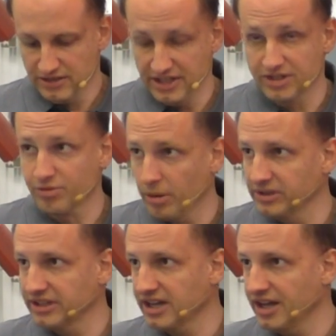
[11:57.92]
that it's
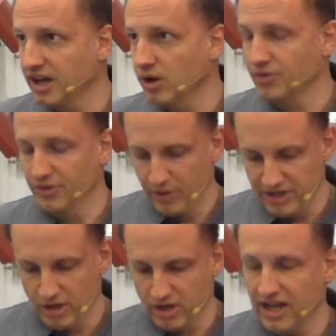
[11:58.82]
probably cut out, the
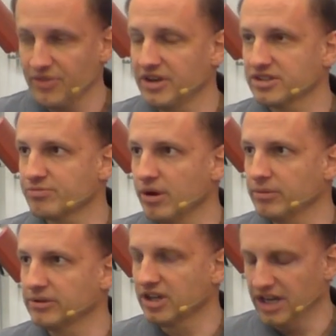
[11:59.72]
window cut that it's
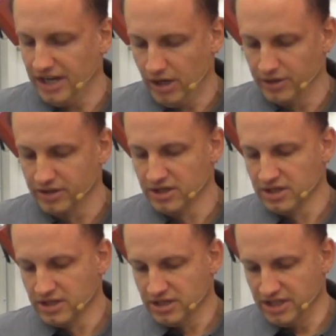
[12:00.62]
probably cut out.
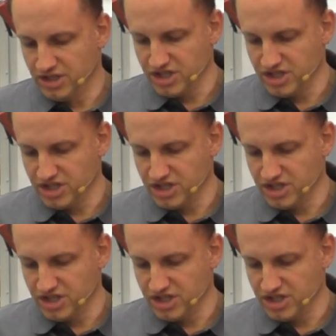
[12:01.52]
It